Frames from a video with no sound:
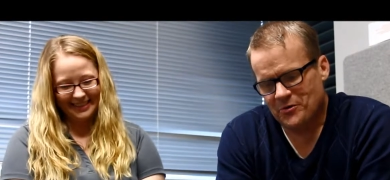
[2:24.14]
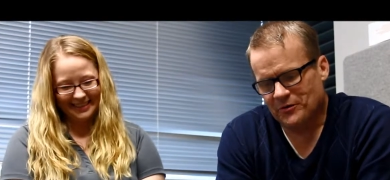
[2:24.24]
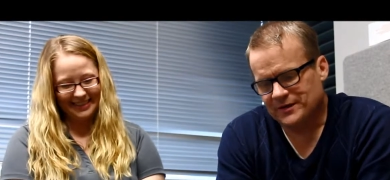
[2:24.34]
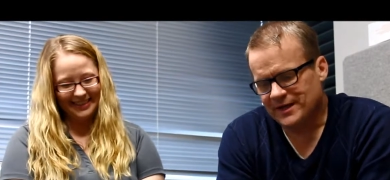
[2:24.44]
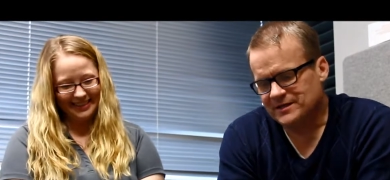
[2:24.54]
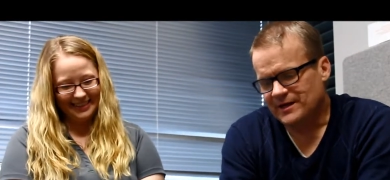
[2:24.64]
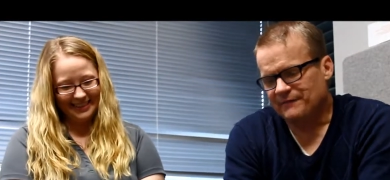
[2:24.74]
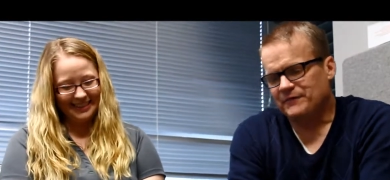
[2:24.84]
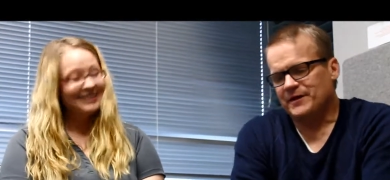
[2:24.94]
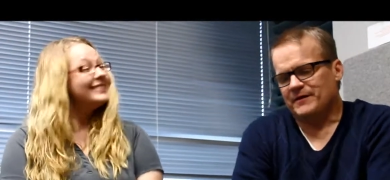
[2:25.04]
Speaker 1: Well, thanks,
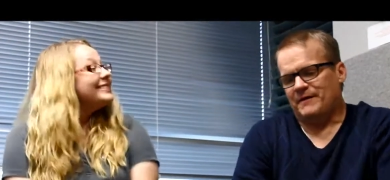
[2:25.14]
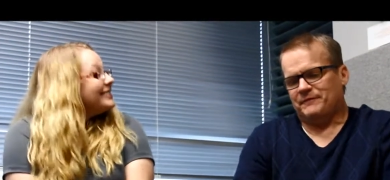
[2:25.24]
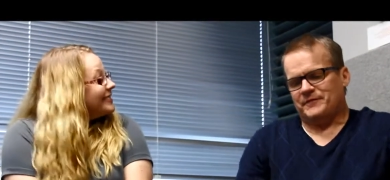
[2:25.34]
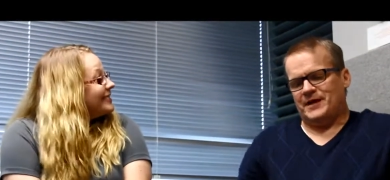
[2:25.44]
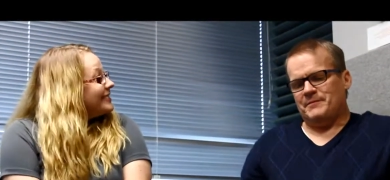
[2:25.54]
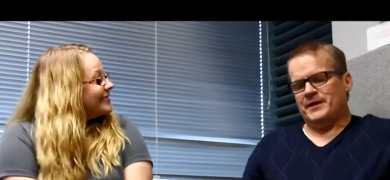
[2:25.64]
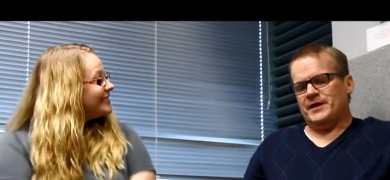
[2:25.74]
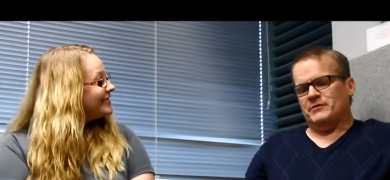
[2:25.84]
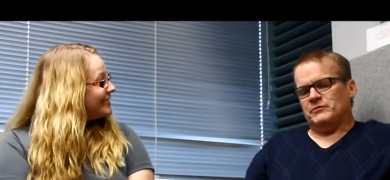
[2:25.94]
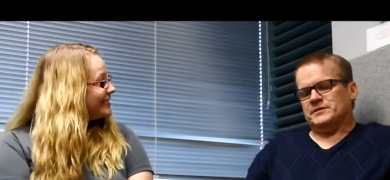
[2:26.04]
Stephanie, uh, for coming in,
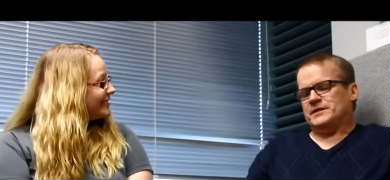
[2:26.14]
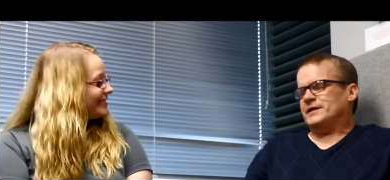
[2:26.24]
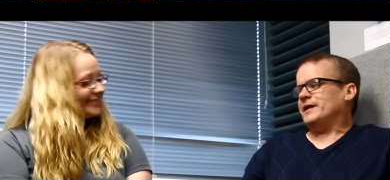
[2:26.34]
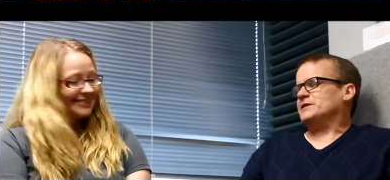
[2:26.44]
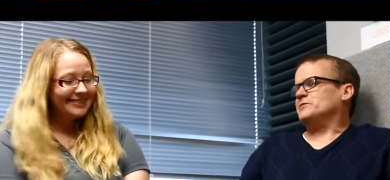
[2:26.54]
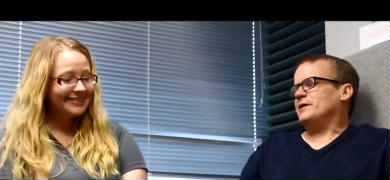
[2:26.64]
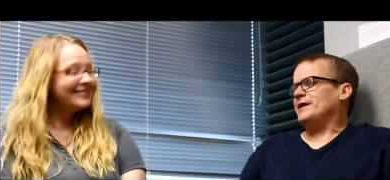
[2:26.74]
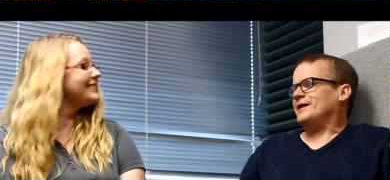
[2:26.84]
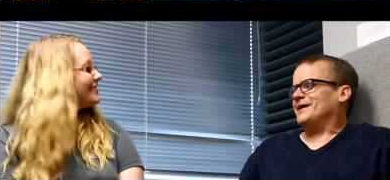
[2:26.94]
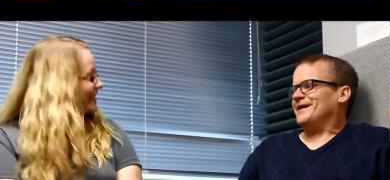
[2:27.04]
and we'll see you next
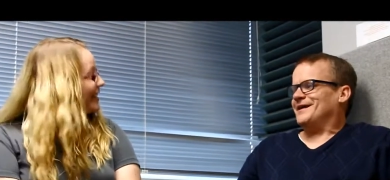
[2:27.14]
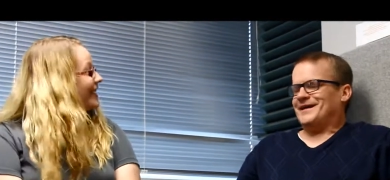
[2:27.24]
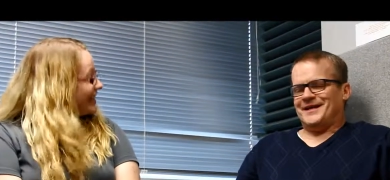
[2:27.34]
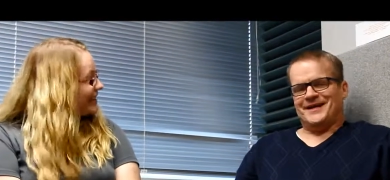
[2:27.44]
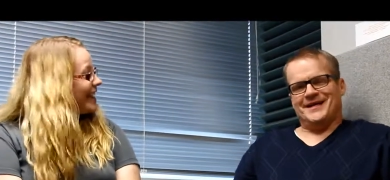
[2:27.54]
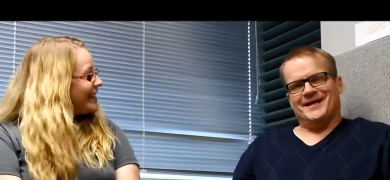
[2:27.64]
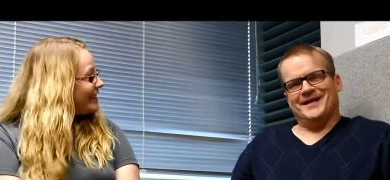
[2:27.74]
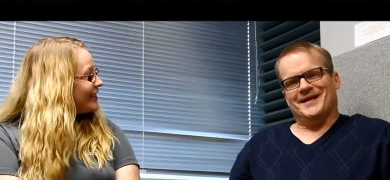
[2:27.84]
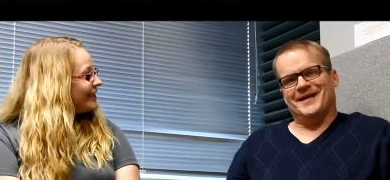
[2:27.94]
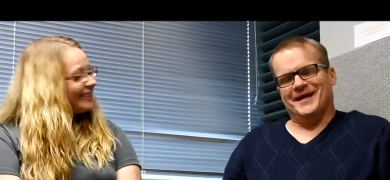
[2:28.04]
week. Thank
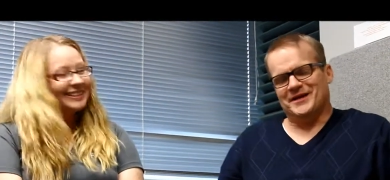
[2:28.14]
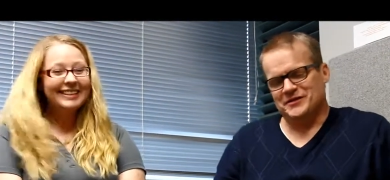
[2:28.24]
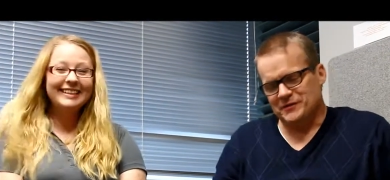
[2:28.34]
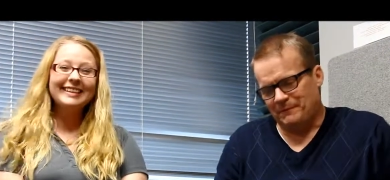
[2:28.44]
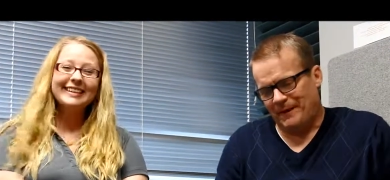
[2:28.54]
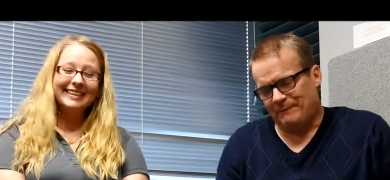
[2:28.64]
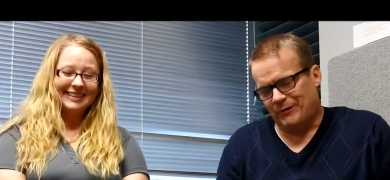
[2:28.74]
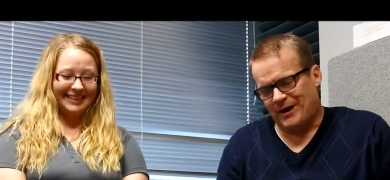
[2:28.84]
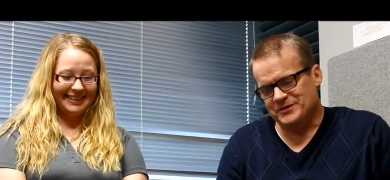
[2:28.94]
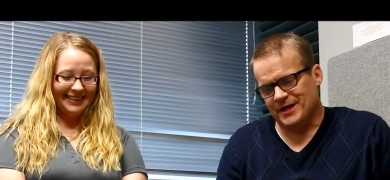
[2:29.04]
you. It's the Pet
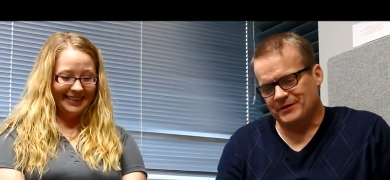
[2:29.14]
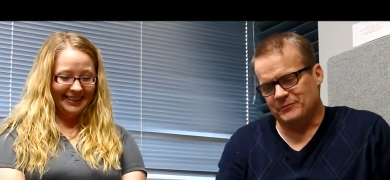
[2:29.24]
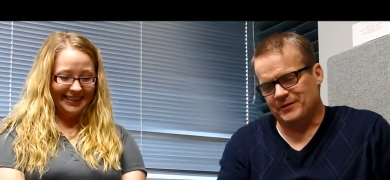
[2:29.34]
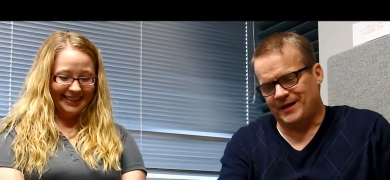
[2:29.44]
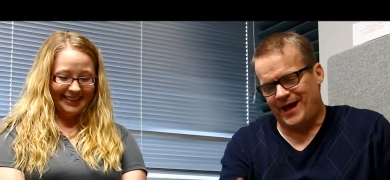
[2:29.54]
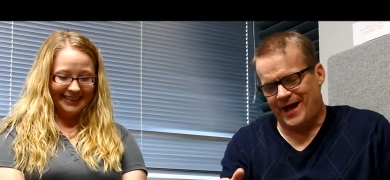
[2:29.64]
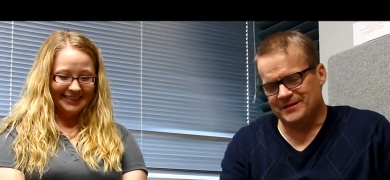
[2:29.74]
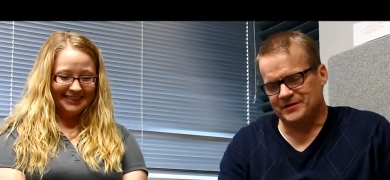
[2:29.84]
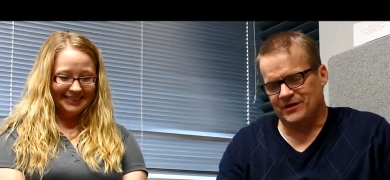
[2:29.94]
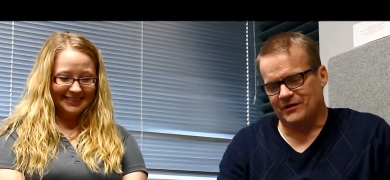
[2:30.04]
Project with
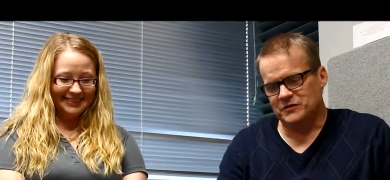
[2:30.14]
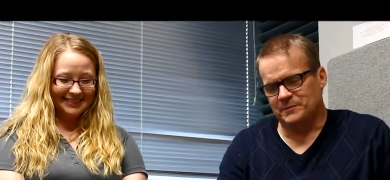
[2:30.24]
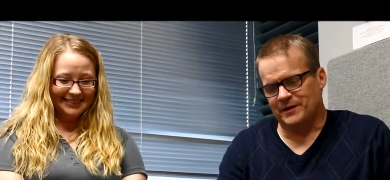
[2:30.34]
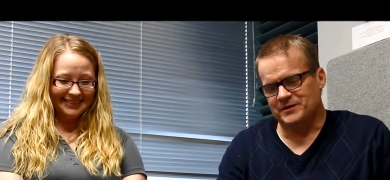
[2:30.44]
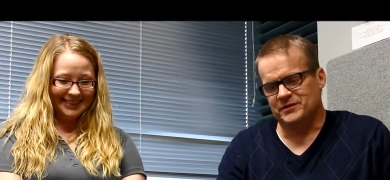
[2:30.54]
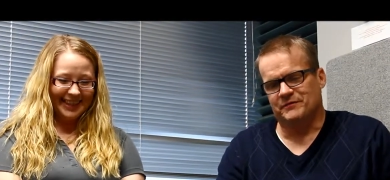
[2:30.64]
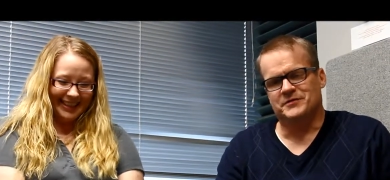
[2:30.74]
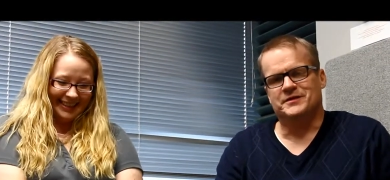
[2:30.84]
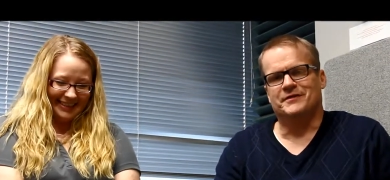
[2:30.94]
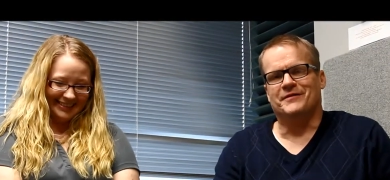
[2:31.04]
Kas and all his buddies over the
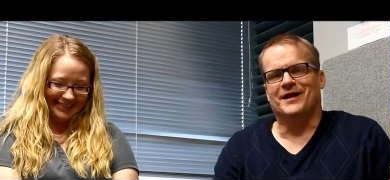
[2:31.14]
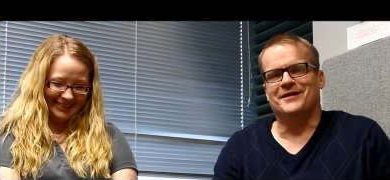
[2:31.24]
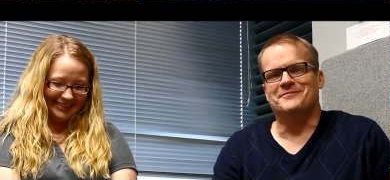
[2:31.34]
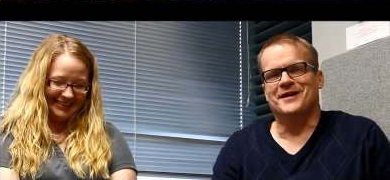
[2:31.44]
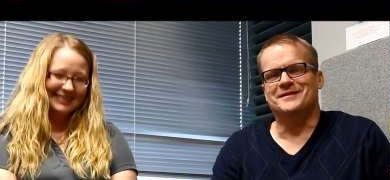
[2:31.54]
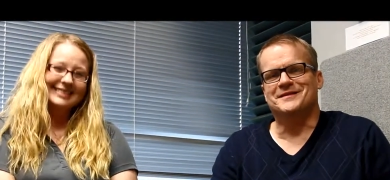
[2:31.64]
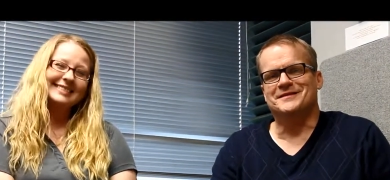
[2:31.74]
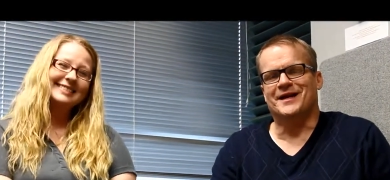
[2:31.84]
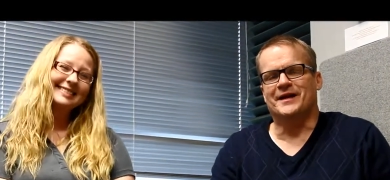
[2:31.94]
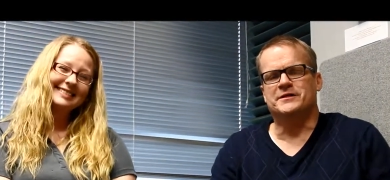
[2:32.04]
Cedar Valley Humane
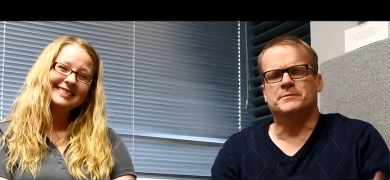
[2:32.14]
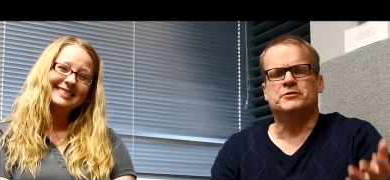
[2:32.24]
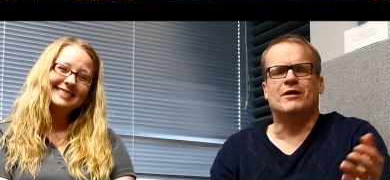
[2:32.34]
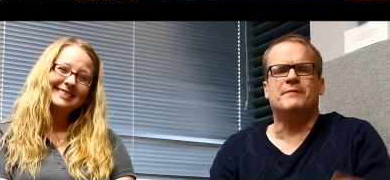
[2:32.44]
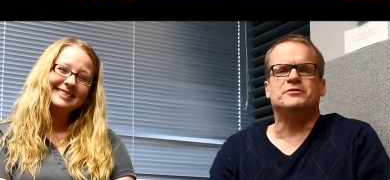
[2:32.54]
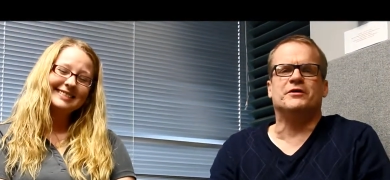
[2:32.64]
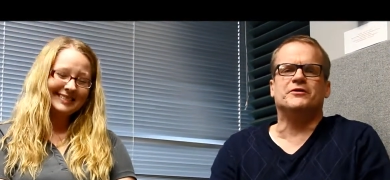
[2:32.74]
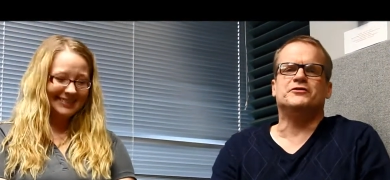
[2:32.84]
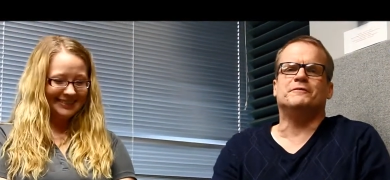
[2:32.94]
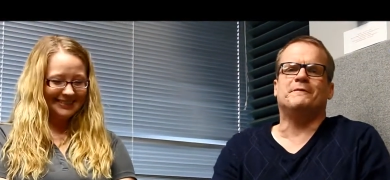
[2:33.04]
Society. Subscribe to our
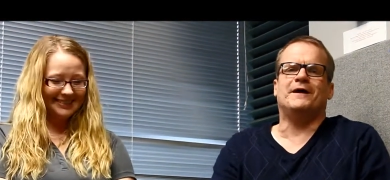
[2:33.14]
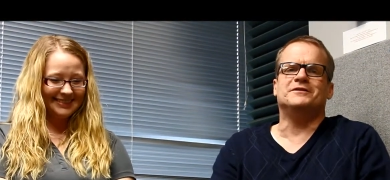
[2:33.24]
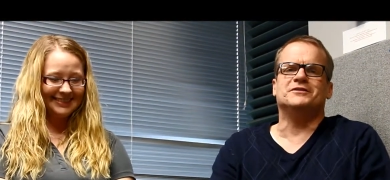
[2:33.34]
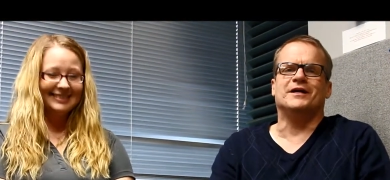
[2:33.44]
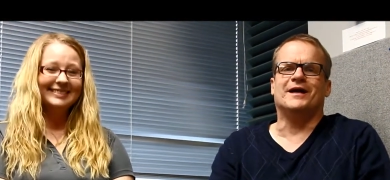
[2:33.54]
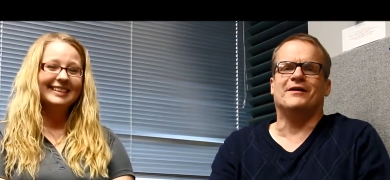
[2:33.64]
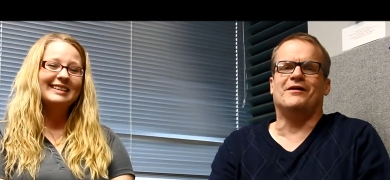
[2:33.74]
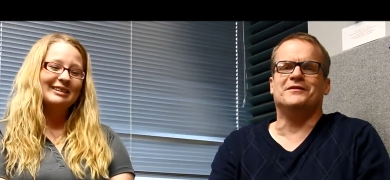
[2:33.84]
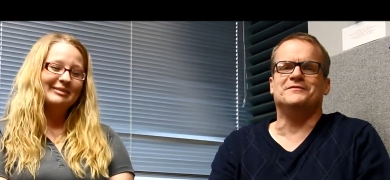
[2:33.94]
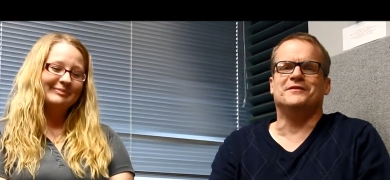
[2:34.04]
YouTube page and check out all
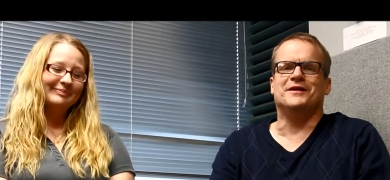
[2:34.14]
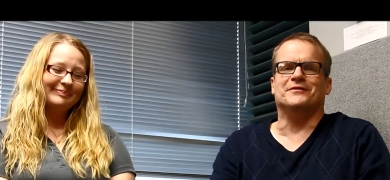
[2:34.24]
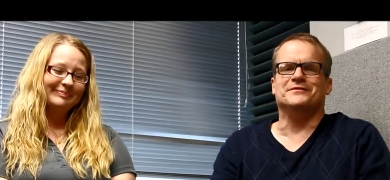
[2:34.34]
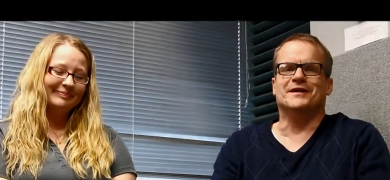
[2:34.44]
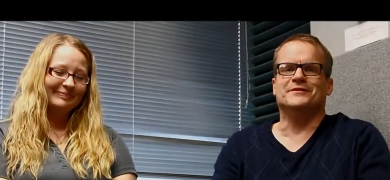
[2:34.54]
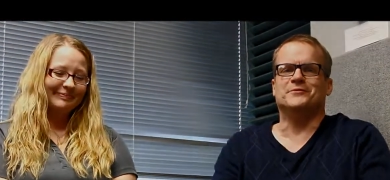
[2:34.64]
these videos. Thanks